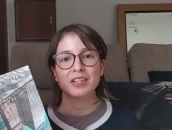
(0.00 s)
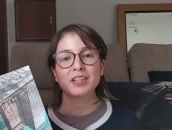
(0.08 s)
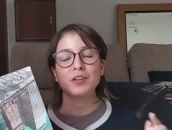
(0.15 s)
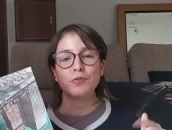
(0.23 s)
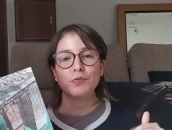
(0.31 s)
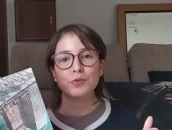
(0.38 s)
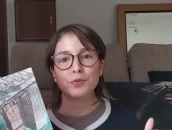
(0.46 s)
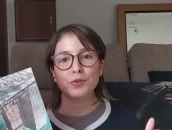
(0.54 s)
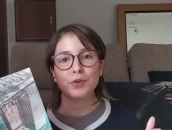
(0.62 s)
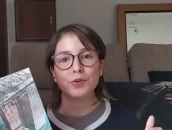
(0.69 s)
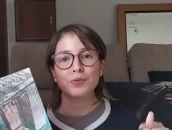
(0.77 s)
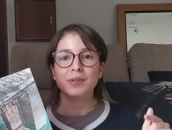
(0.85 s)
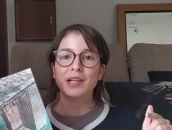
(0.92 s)
If you
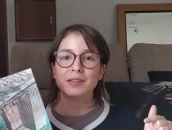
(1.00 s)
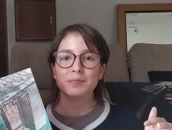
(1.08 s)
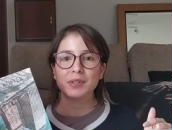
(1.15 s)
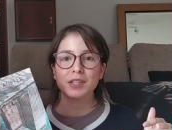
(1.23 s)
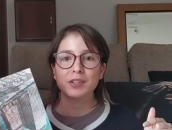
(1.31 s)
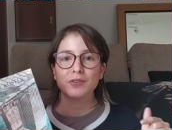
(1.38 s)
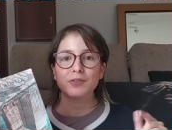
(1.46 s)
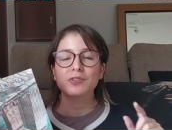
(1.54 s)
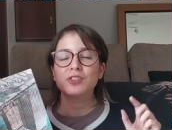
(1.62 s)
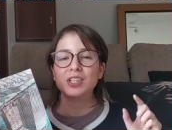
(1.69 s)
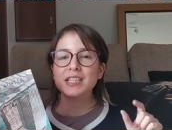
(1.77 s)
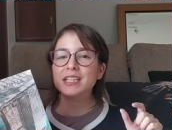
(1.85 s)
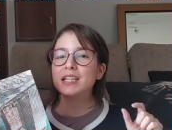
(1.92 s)
know, let me know
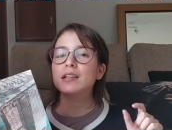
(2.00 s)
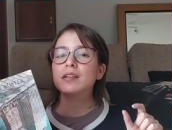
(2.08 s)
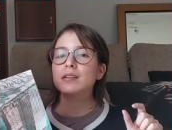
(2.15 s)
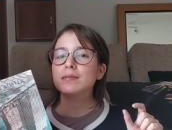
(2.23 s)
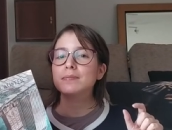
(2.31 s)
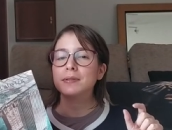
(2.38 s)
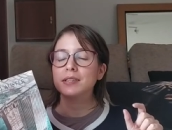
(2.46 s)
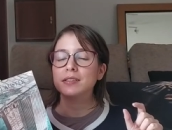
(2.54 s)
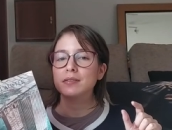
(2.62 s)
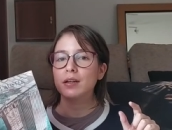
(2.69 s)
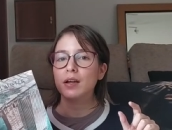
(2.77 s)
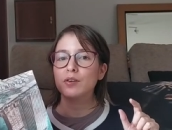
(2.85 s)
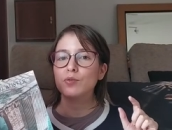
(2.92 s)
just a little bit.
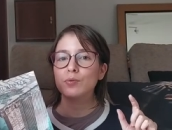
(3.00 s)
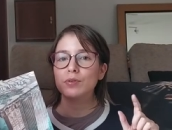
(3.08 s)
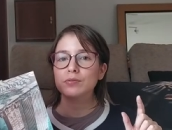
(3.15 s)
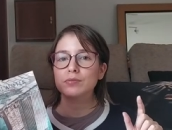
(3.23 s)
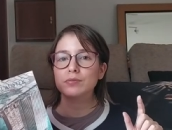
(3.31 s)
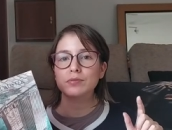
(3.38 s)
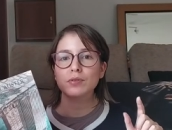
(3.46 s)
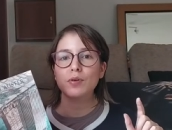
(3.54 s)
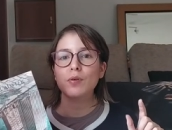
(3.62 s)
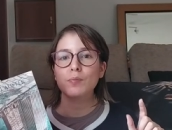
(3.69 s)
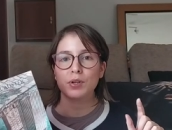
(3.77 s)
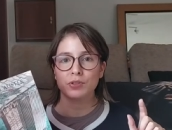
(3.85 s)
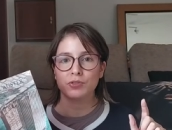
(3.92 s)
I don't want to know
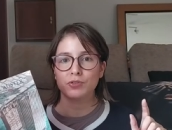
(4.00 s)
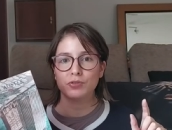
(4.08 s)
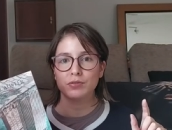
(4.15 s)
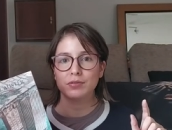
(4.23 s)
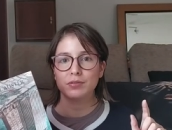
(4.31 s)
much.